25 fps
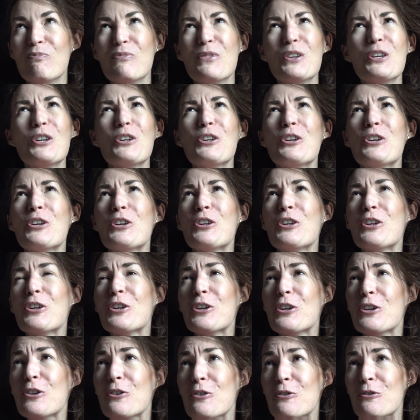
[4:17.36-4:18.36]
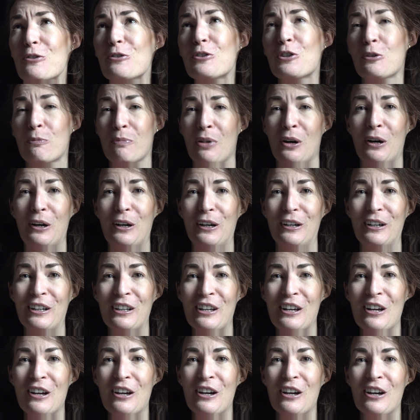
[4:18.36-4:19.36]
huge part
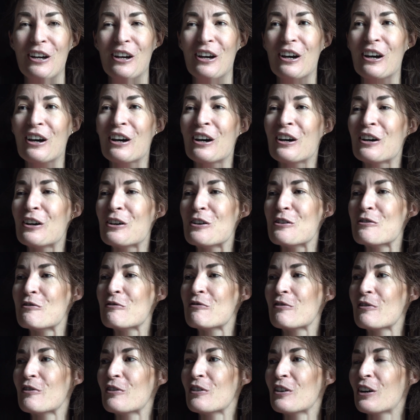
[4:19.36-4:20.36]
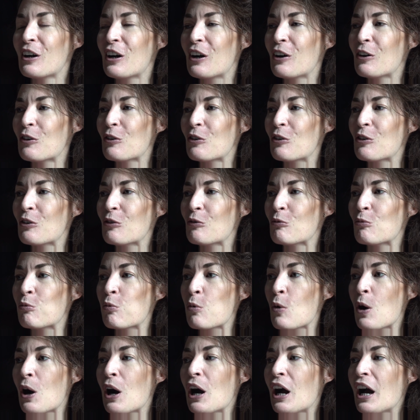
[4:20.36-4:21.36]
of
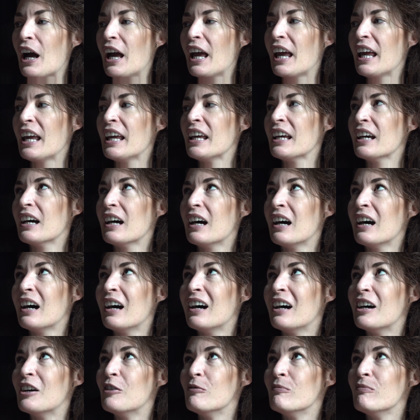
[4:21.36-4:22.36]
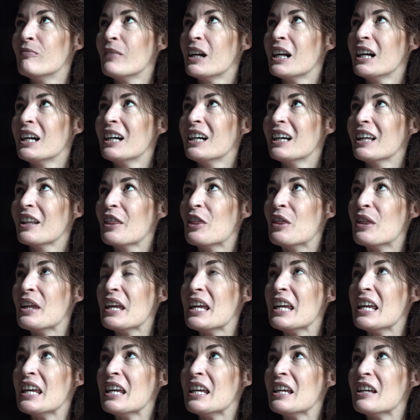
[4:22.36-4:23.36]
why
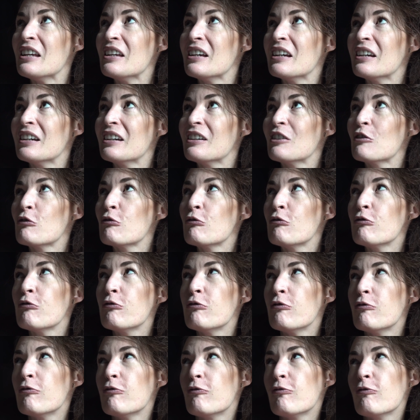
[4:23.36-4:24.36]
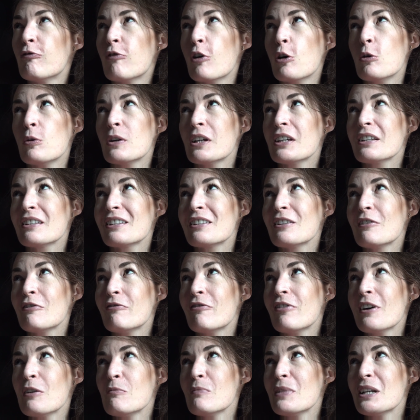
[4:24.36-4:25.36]
the focus of
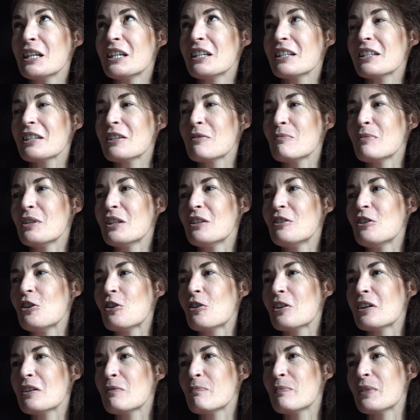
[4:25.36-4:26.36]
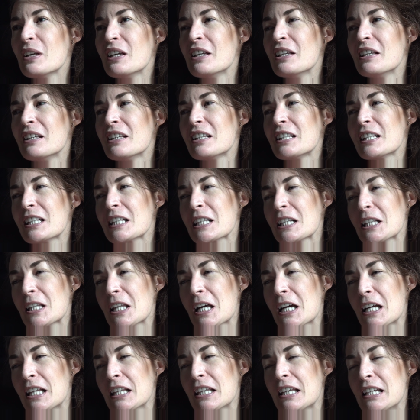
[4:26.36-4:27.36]
feminism in Europe is
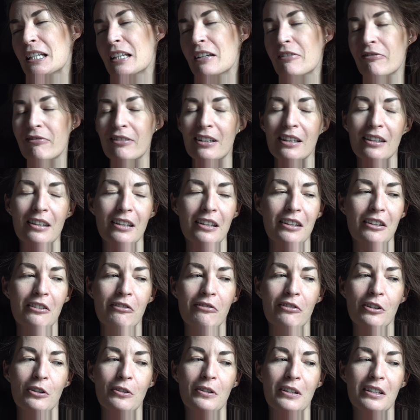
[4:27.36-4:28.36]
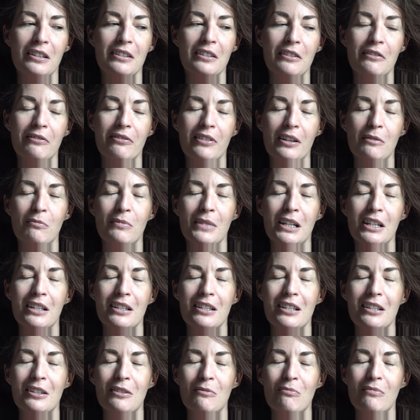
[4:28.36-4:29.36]
slightly different than the focus of
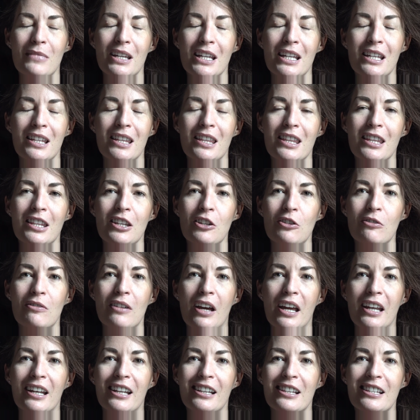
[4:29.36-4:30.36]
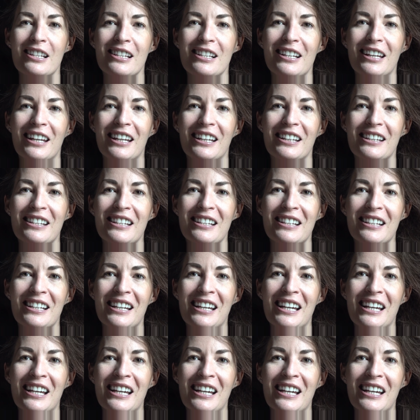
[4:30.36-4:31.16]
feminism in the United States.